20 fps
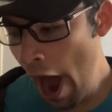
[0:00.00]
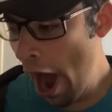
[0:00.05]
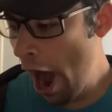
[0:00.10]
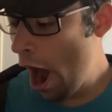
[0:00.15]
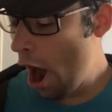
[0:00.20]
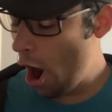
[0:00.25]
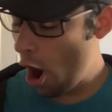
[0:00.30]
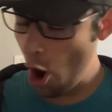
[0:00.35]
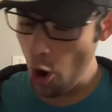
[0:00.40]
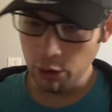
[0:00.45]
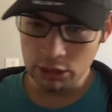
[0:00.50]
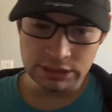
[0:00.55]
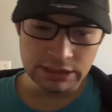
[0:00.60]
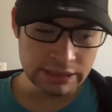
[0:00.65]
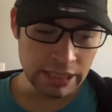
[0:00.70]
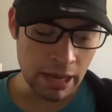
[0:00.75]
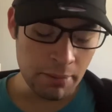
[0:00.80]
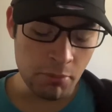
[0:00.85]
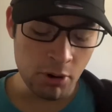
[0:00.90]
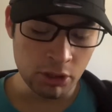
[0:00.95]
old oh,
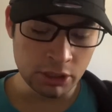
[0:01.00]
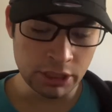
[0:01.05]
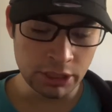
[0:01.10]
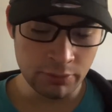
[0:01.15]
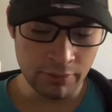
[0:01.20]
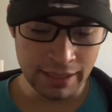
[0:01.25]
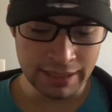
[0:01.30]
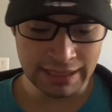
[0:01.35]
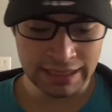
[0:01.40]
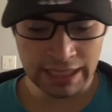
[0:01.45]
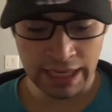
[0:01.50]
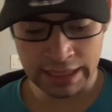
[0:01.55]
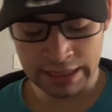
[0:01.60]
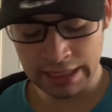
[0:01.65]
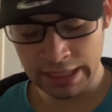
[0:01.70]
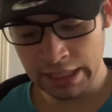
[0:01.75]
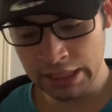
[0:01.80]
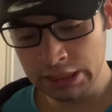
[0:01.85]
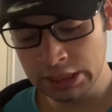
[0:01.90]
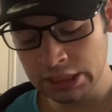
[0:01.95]
stop motion races I
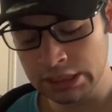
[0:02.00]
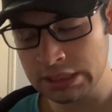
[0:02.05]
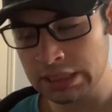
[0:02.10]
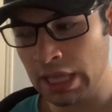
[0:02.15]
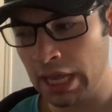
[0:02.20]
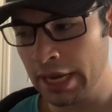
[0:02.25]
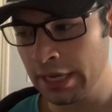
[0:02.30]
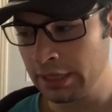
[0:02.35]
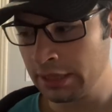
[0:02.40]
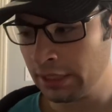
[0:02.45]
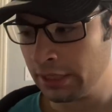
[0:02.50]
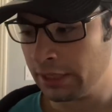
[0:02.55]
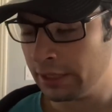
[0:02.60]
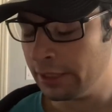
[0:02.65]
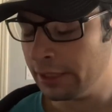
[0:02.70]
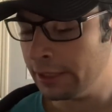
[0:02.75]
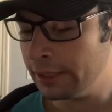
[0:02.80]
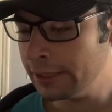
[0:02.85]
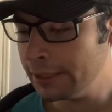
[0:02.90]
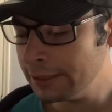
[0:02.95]
did, just like
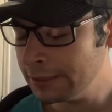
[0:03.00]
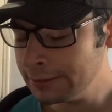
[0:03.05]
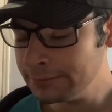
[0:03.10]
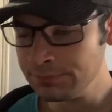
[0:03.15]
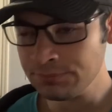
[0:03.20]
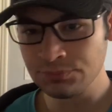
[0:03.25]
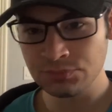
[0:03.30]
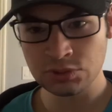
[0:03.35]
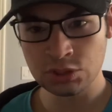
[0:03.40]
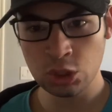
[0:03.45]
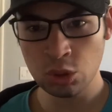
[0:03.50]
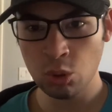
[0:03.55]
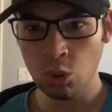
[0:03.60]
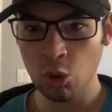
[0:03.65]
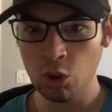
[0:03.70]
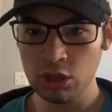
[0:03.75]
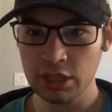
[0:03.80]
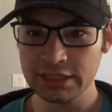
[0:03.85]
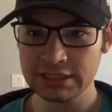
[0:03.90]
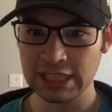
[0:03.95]
the New
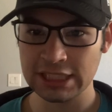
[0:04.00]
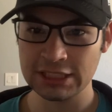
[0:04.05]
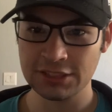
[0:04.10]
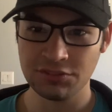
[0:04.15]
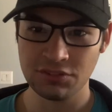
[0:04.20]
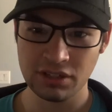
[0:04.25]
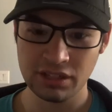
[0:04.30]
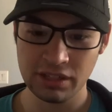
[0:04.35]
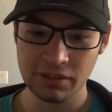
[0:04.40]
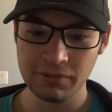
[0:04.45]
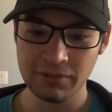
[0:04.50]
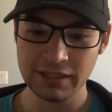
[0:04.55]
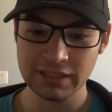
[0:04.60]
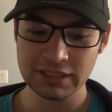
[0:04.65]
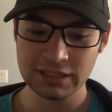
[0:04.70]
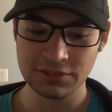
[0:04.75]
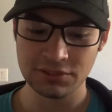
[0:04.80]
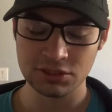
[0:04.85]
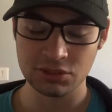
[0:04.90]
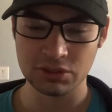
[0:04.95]
Orleans Xfinity
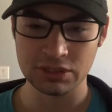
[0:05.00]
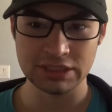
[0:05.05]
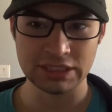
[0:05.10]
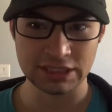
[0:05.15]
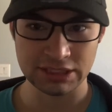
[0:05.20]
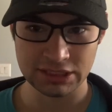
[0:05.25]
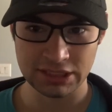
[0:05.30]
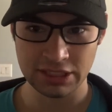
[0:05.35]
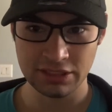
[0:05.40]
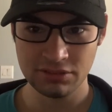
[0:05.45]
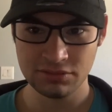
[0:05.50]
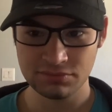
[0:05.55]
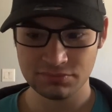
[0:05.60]
race for 2016.